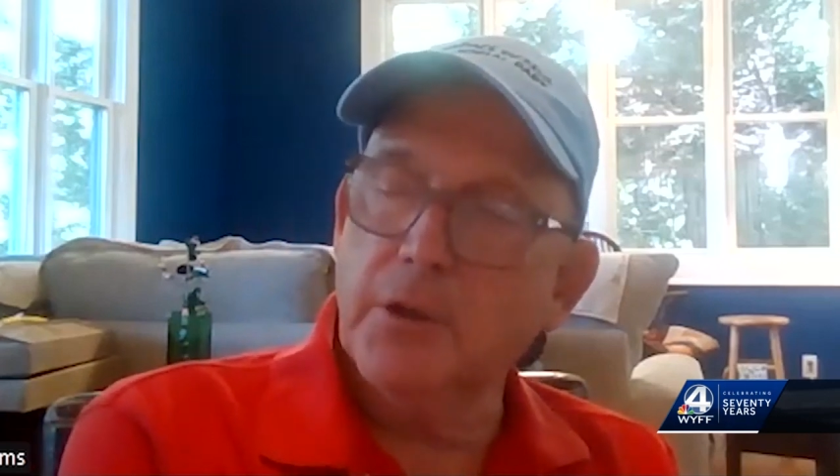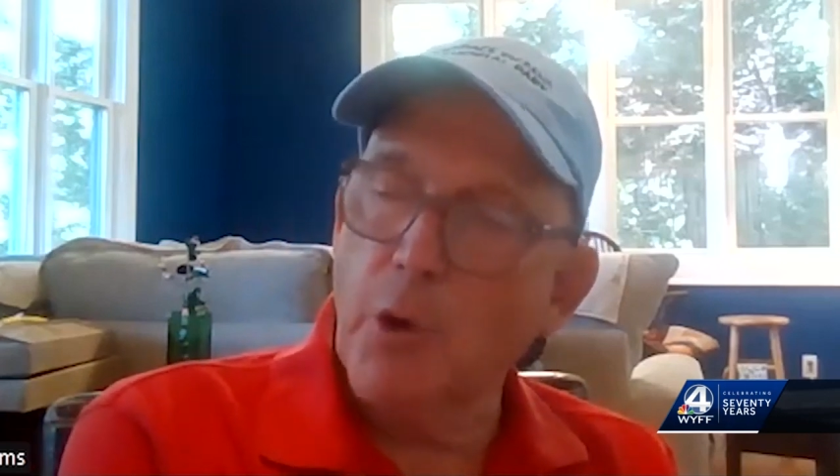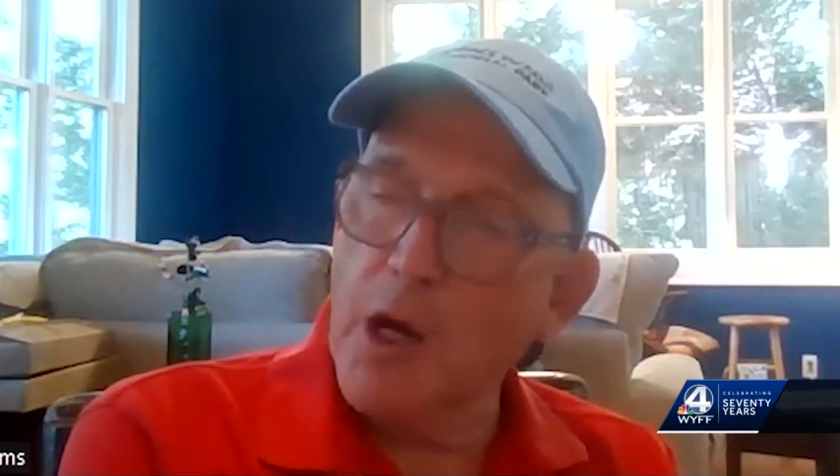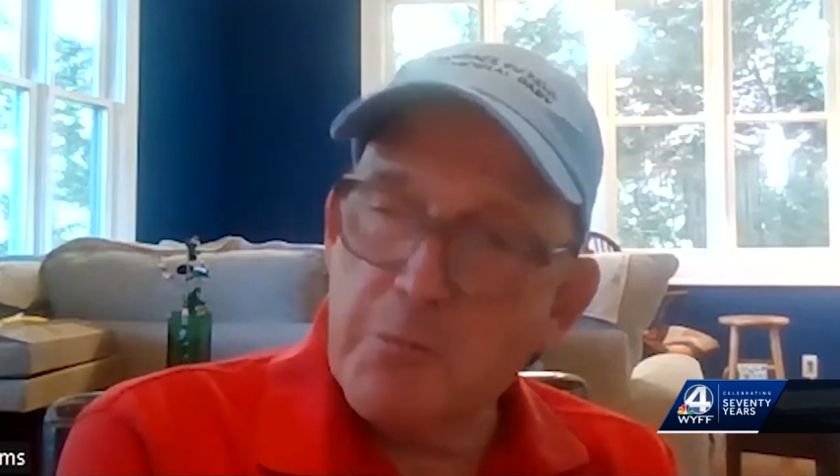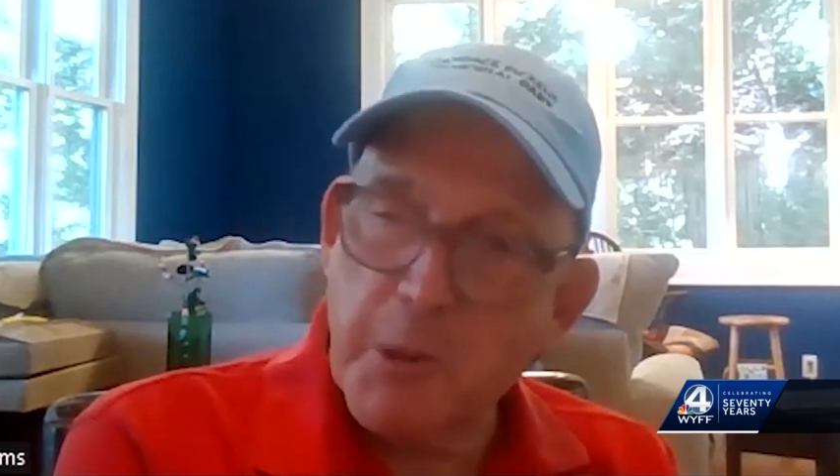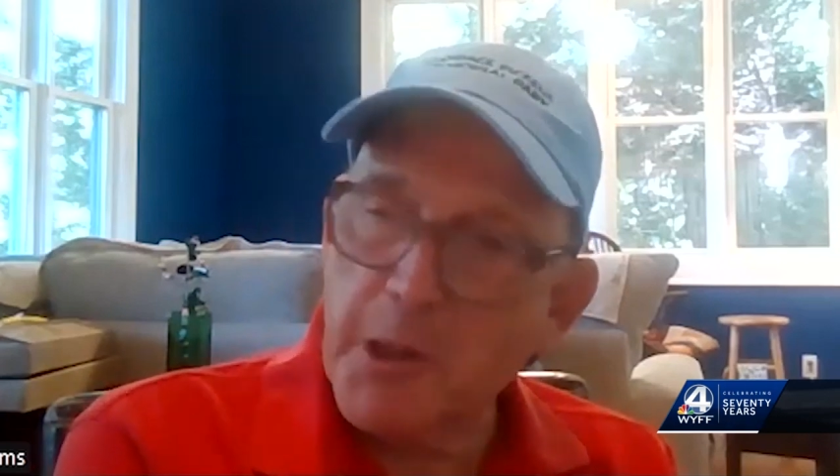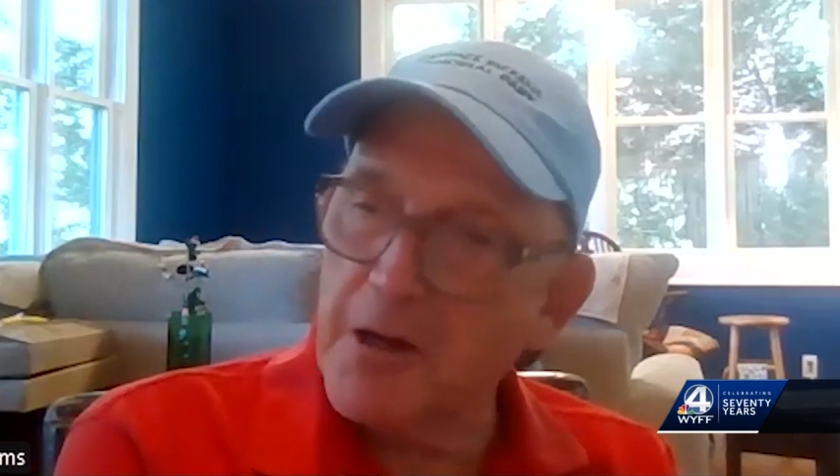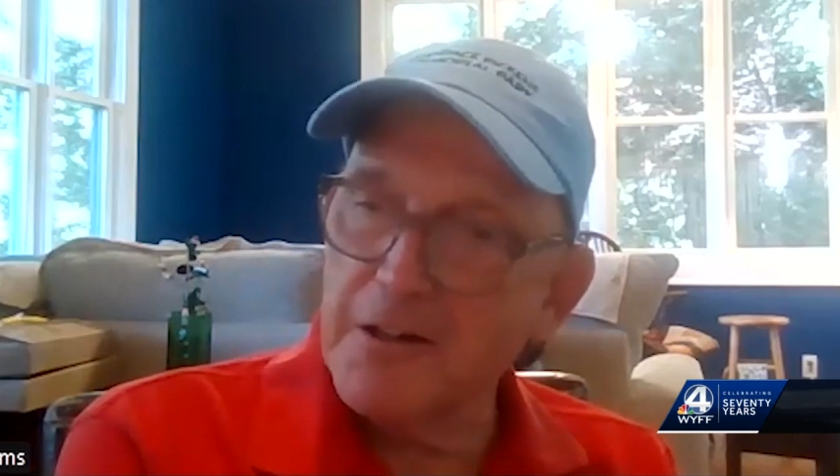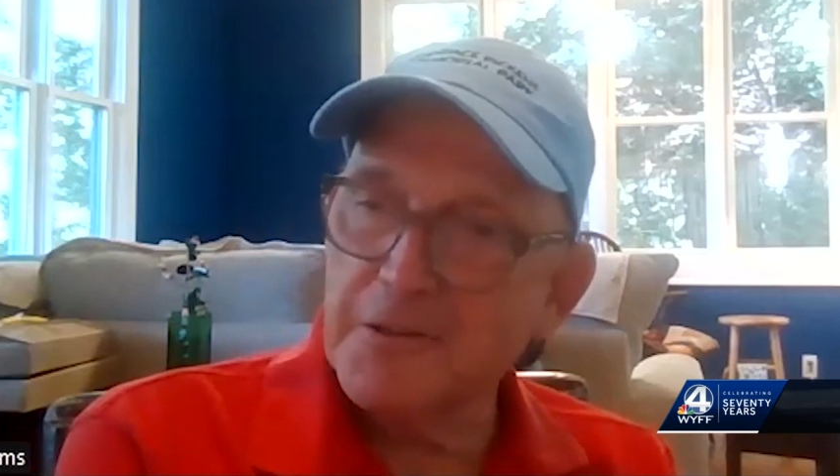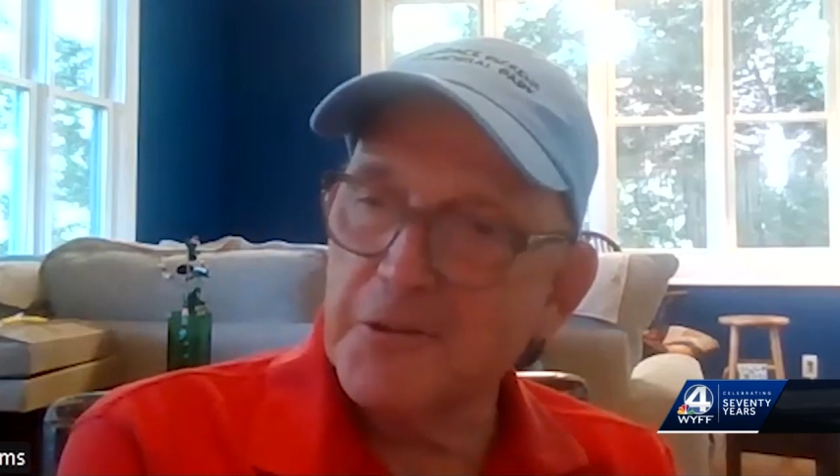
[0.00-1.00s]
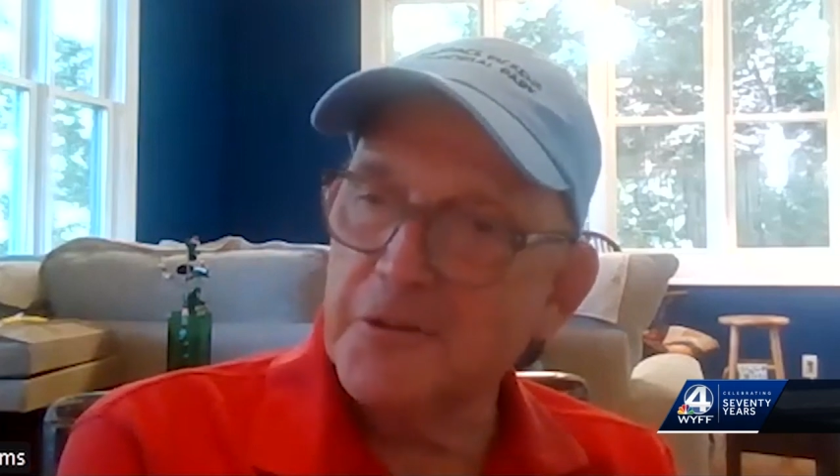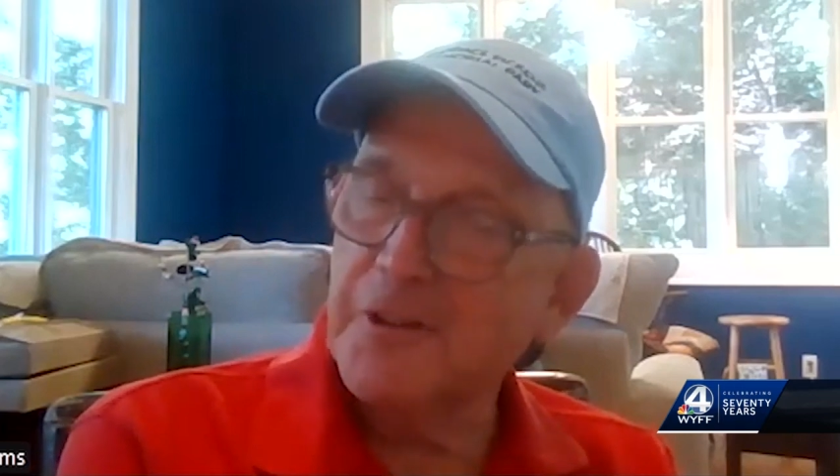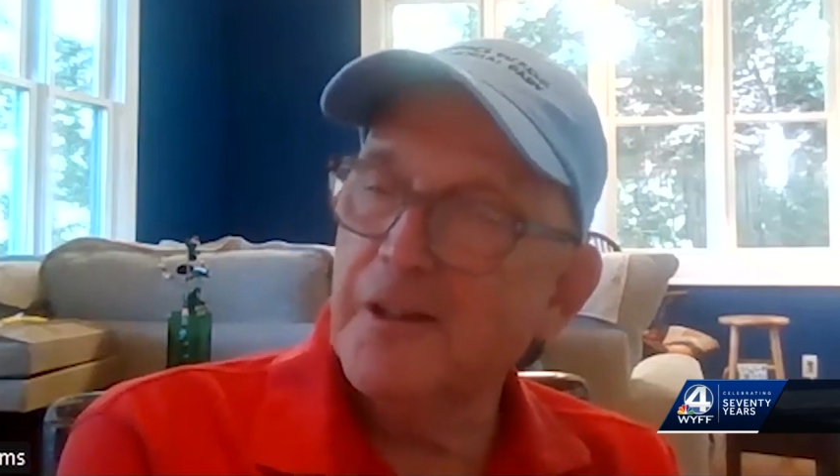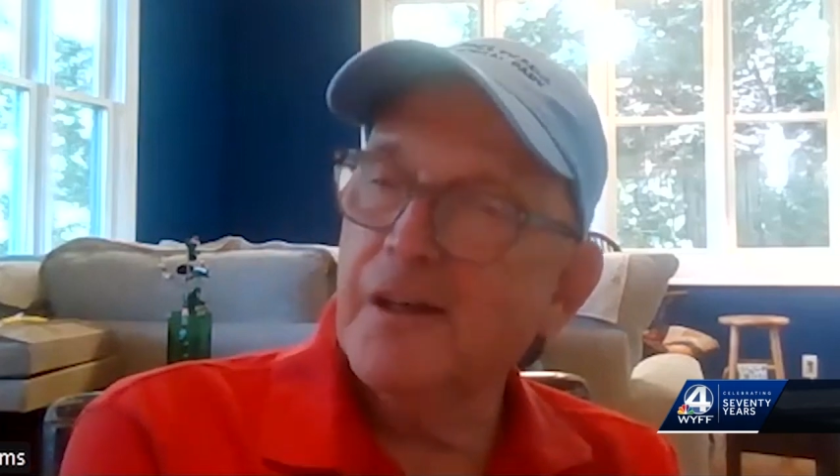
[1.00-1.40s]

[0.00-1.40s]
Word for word: grandparents,